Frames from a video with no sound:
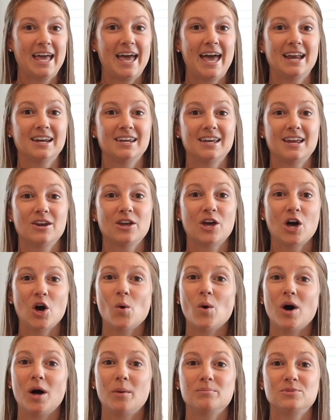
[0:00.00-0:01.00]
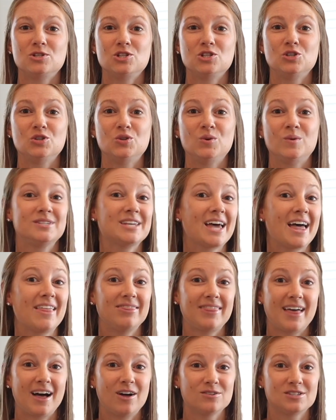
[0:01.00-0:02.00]
and can go up to
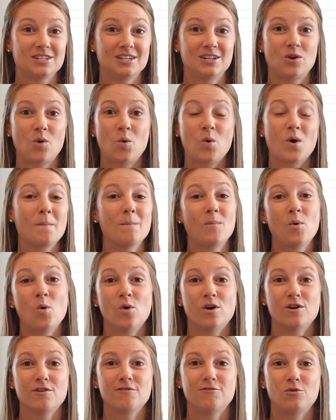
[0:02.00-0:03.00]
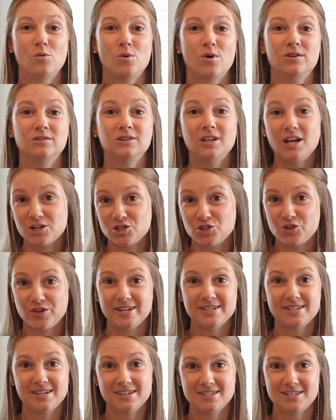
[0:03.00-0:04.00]
$10,000 or more for luxury
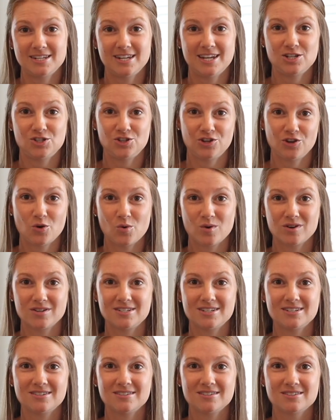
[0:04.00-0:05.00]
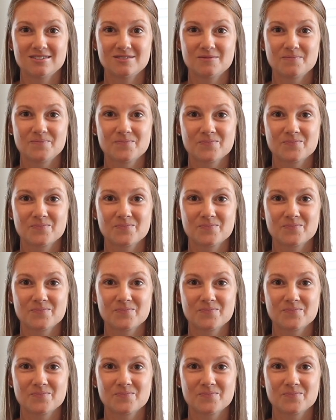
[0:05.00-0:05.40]
destination courses.